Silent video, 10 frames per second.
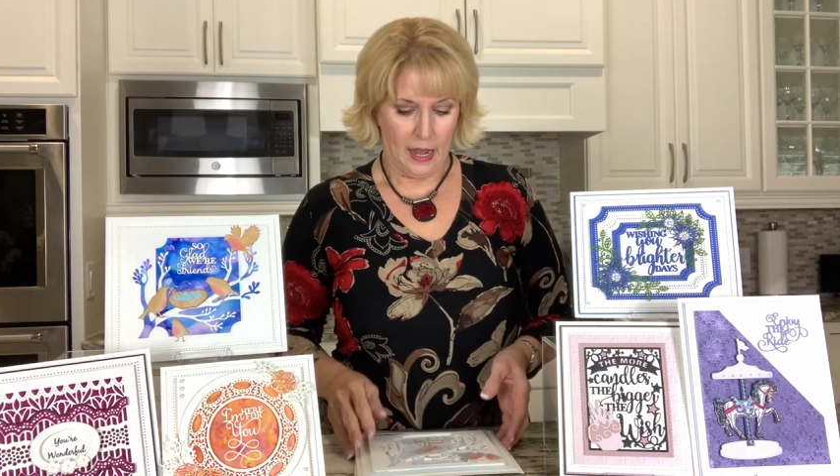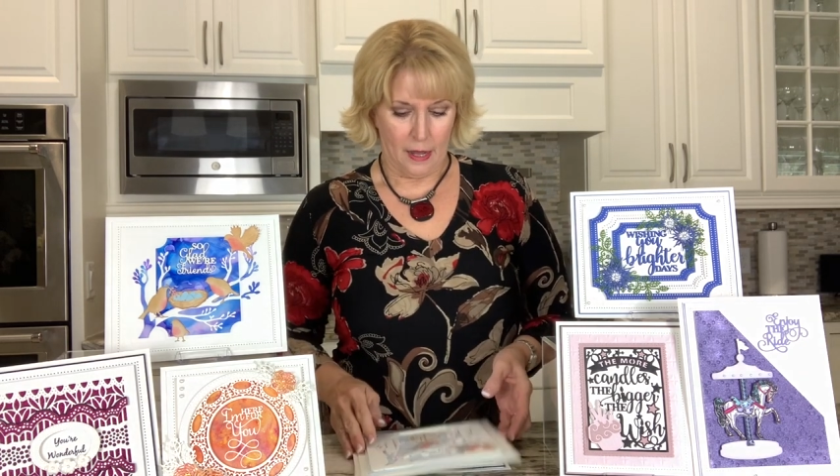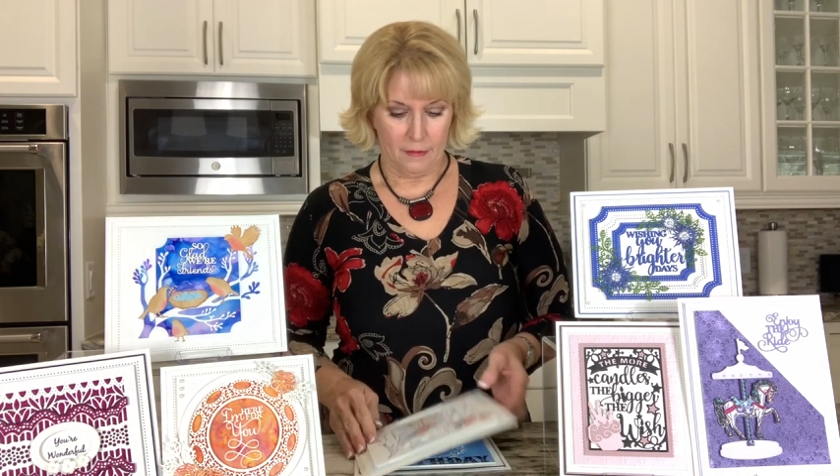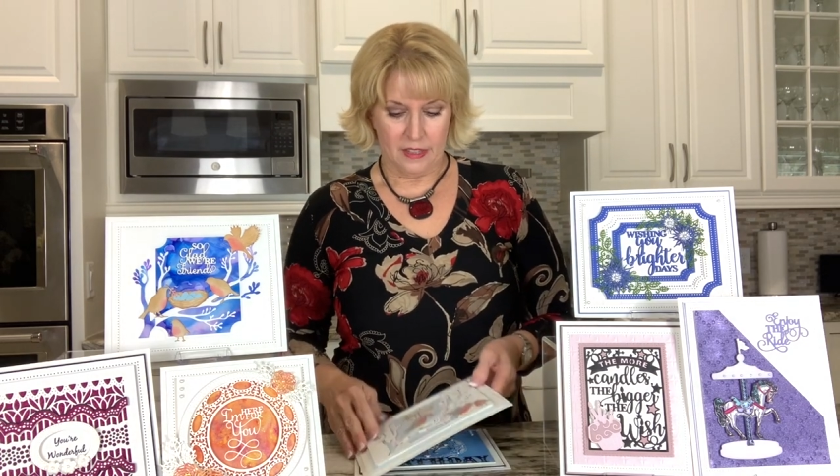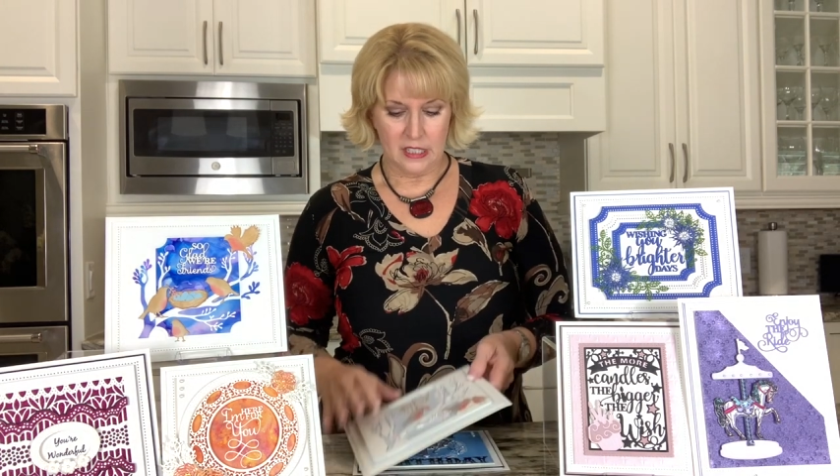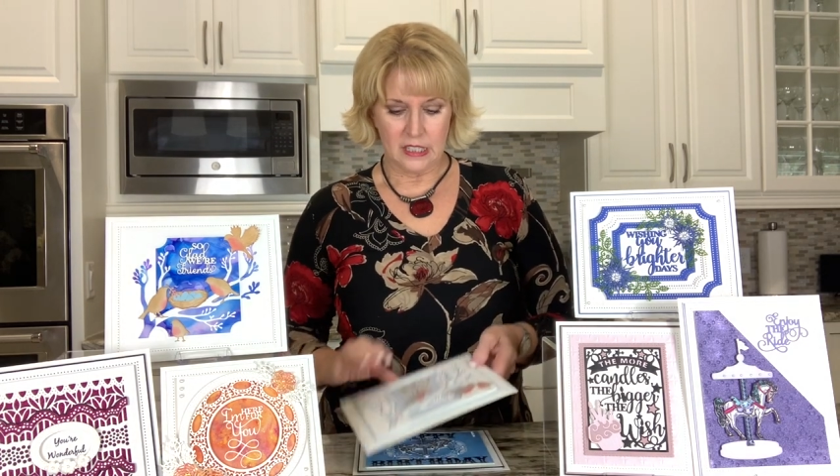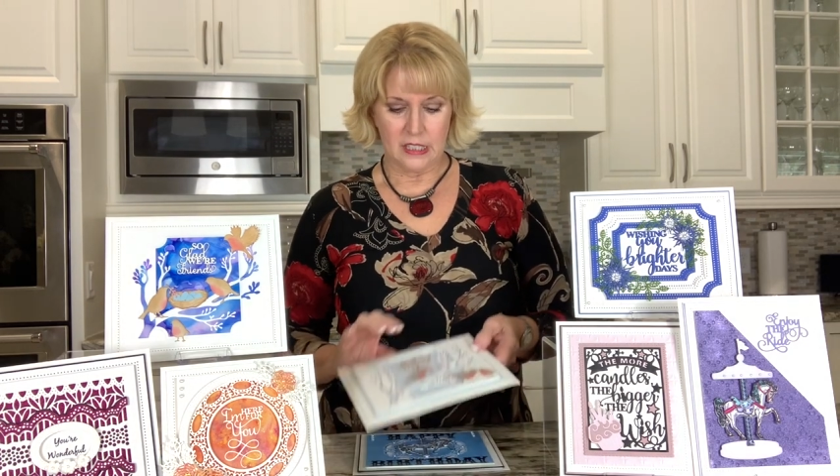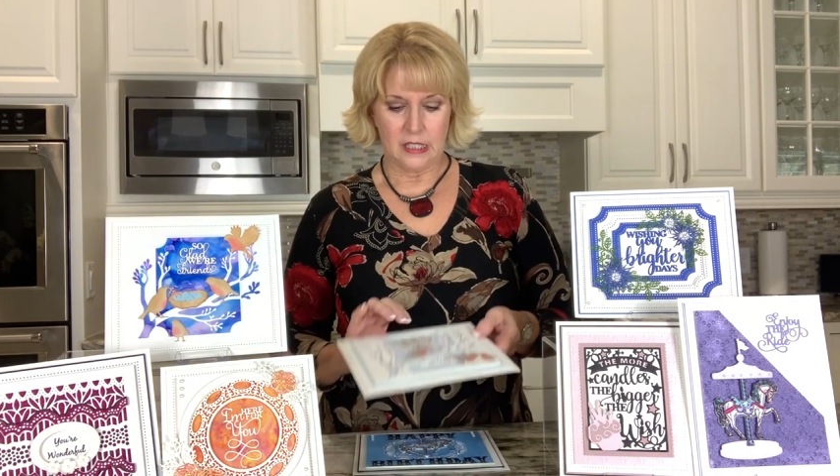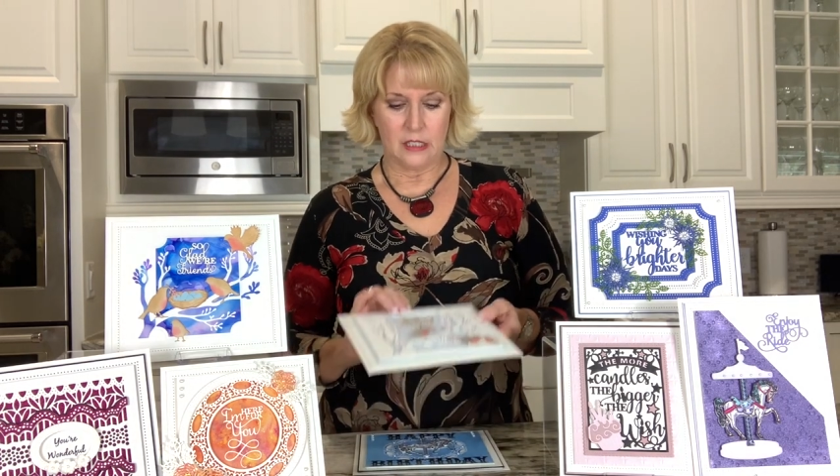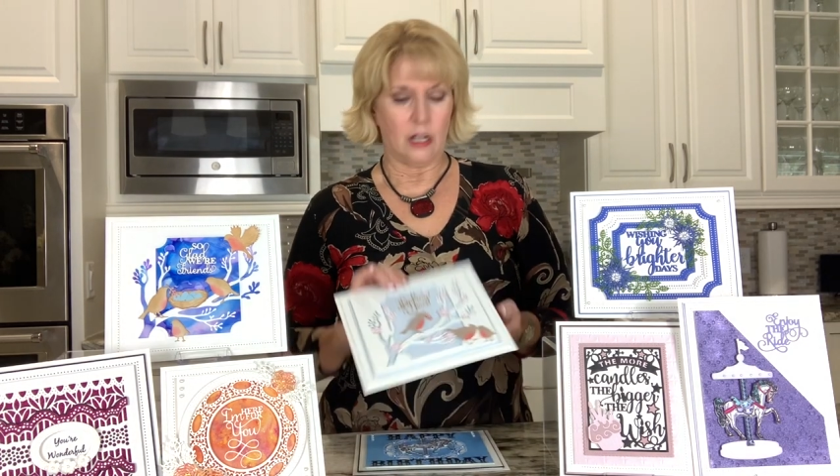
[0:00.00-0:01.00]
Uh, this
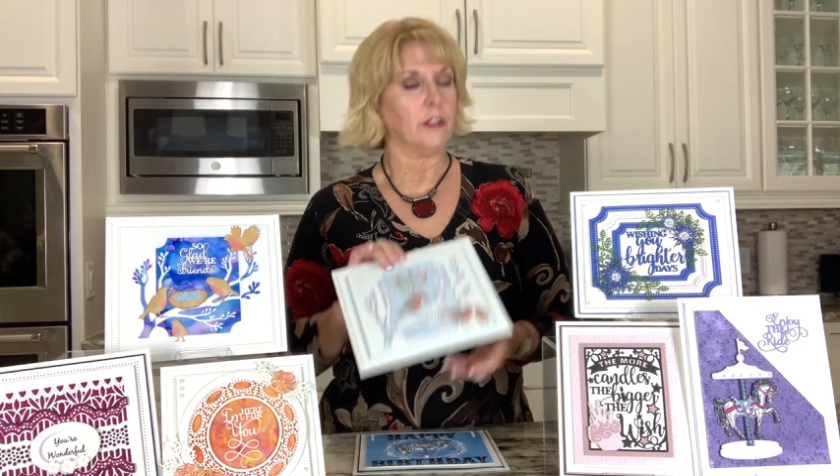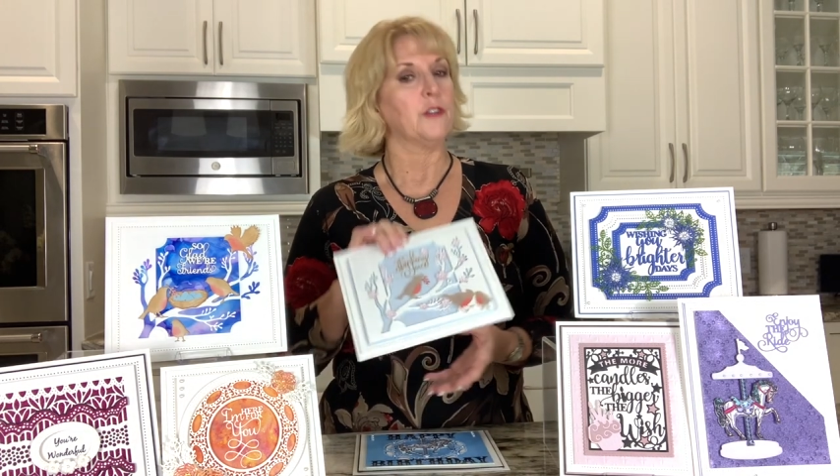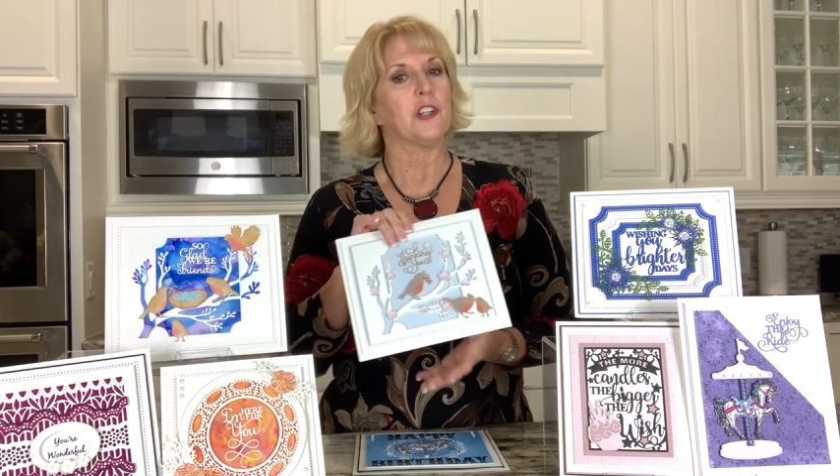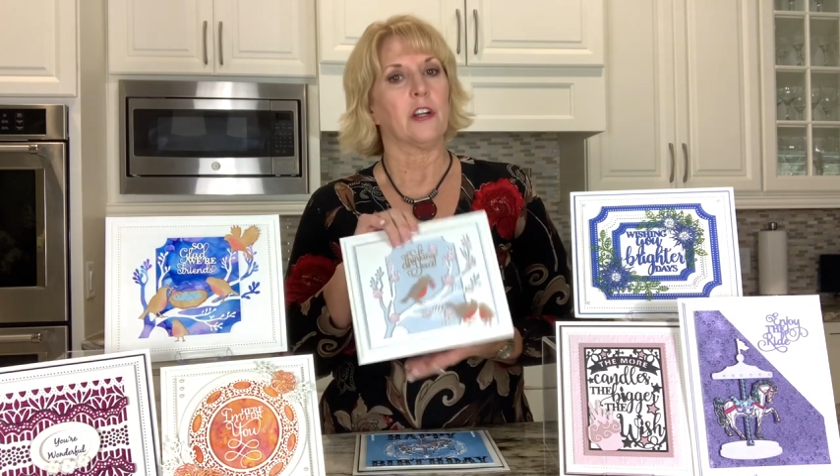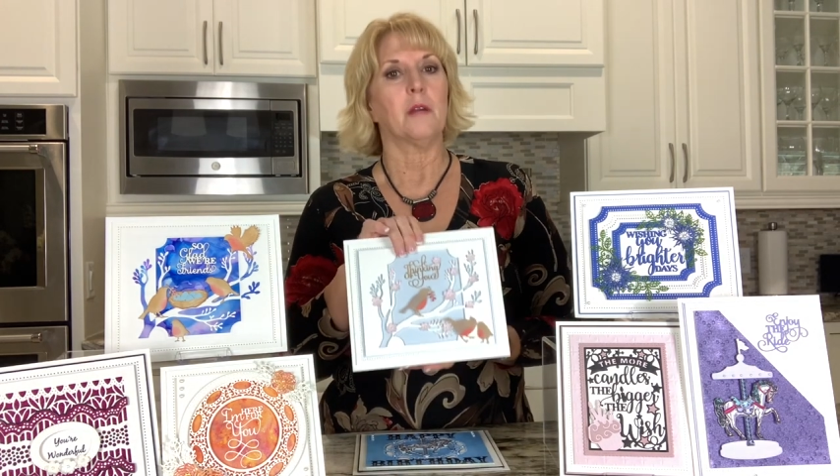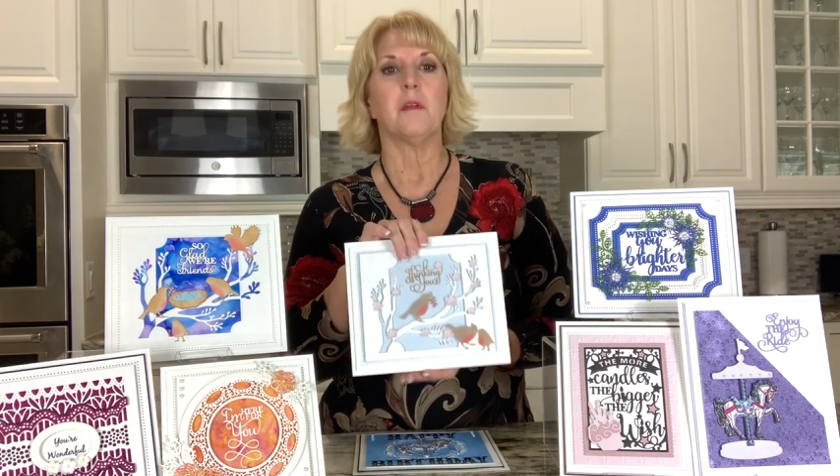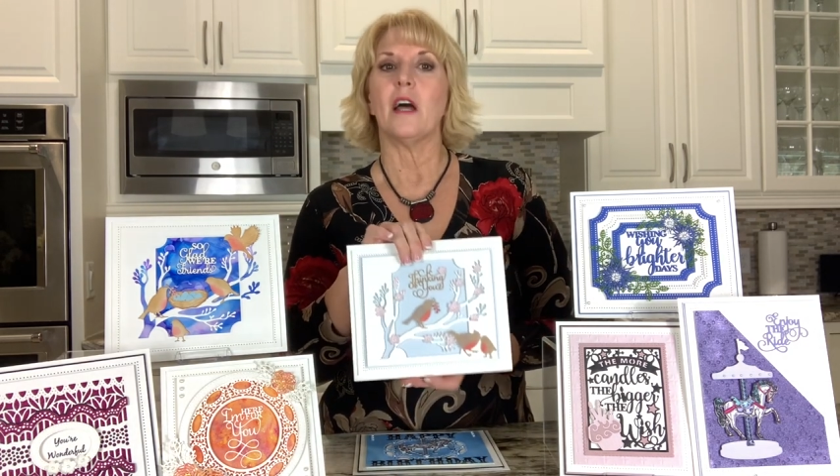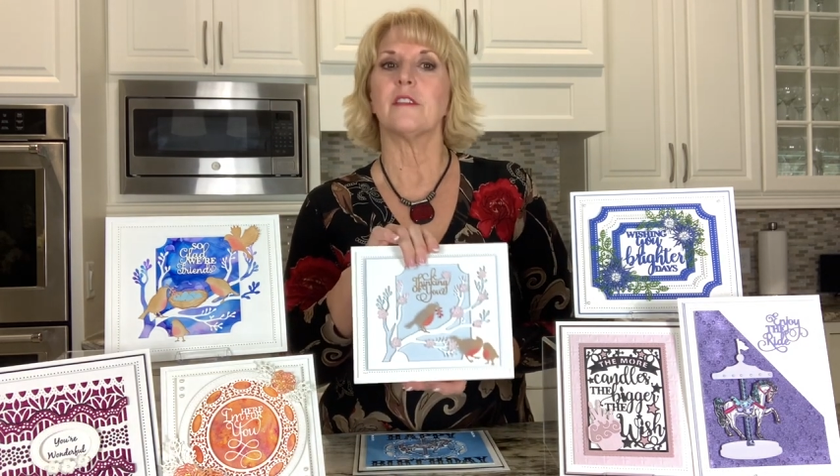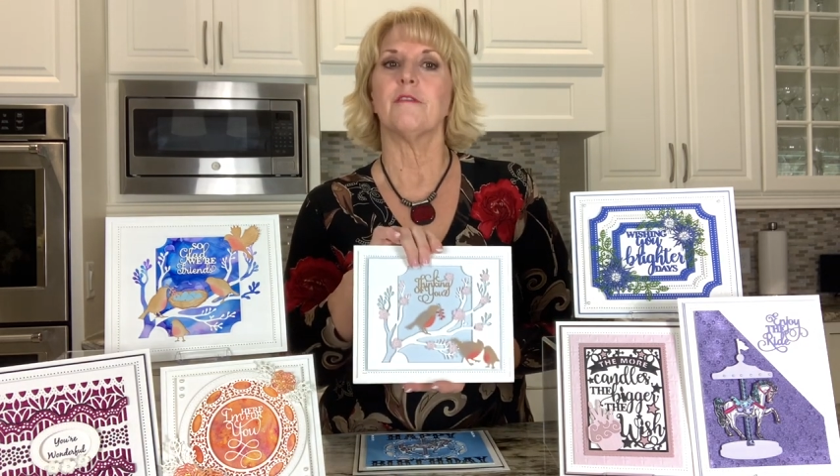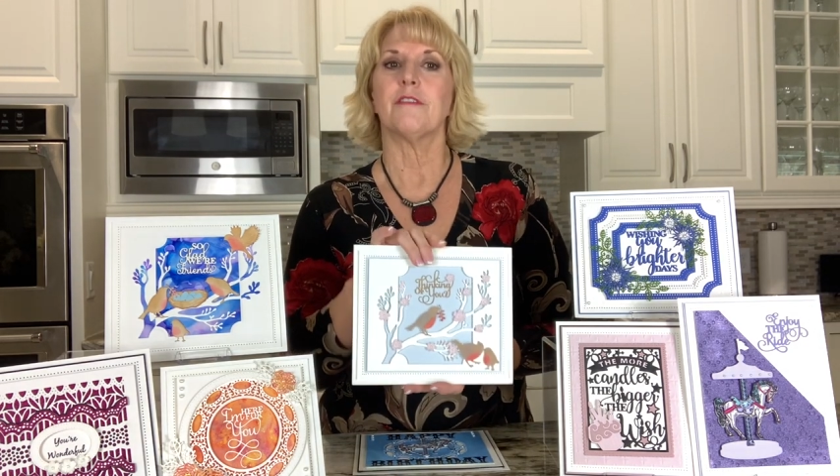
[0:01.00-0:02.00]
is our new cherry
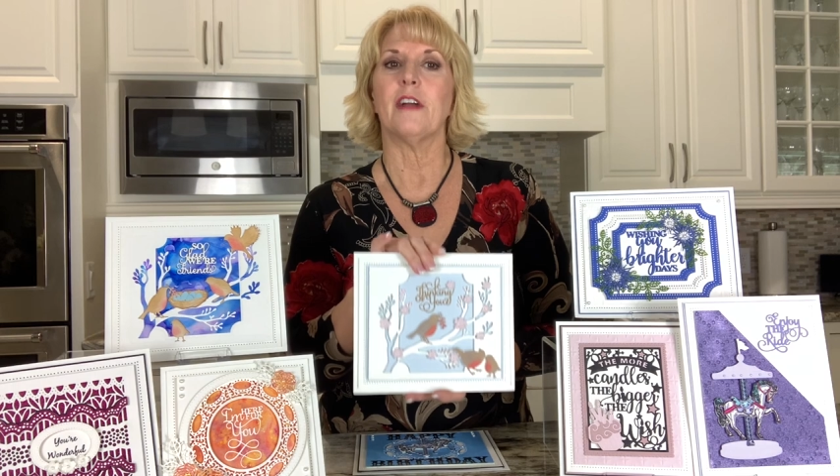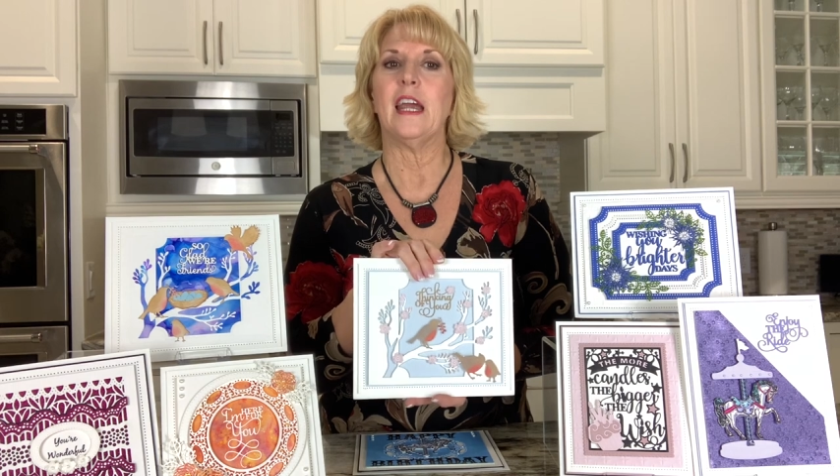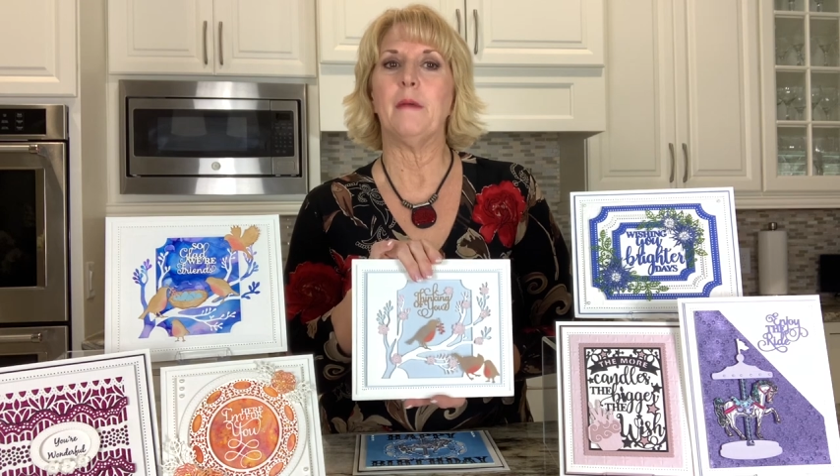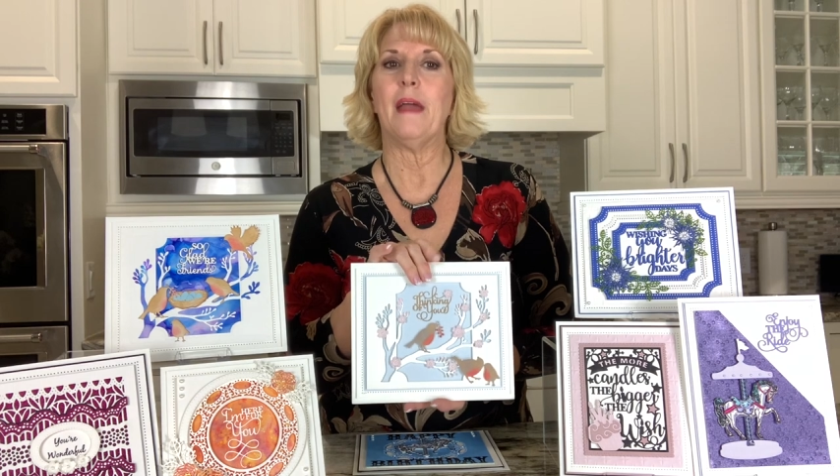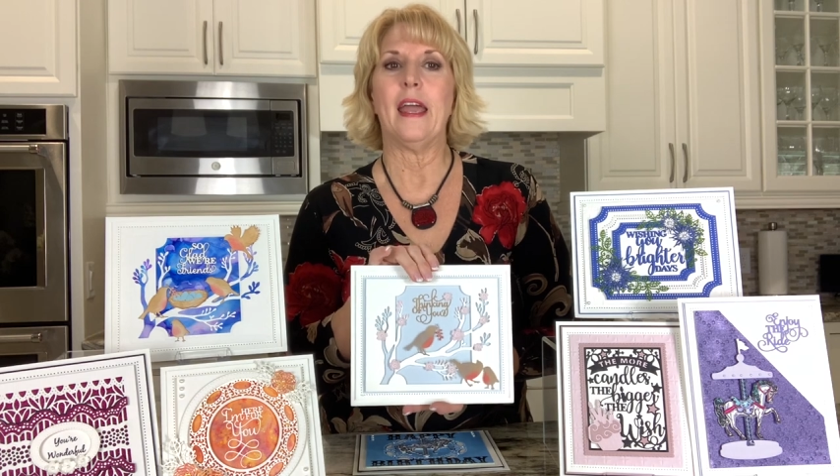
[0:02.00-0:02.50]
blossom frame